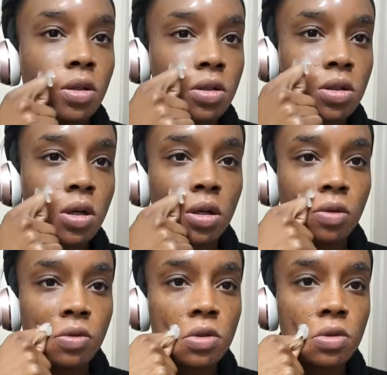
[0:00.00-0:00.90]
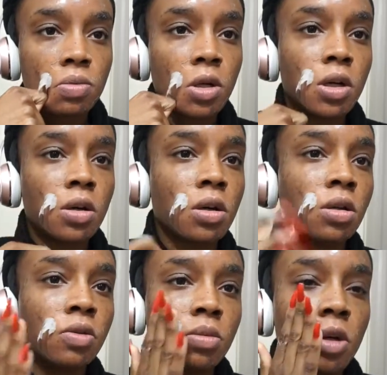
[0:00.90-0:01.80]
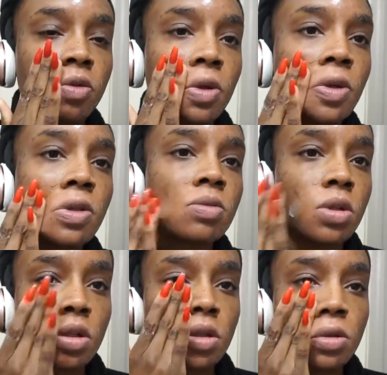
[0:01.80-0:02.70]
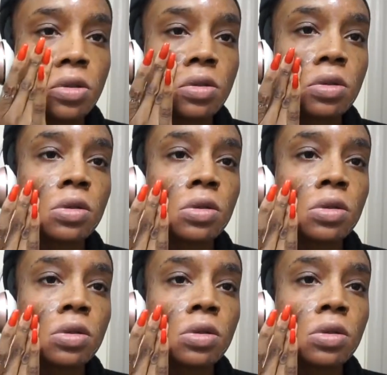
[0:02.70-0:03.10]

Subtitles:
and just kind of spread it all over my face because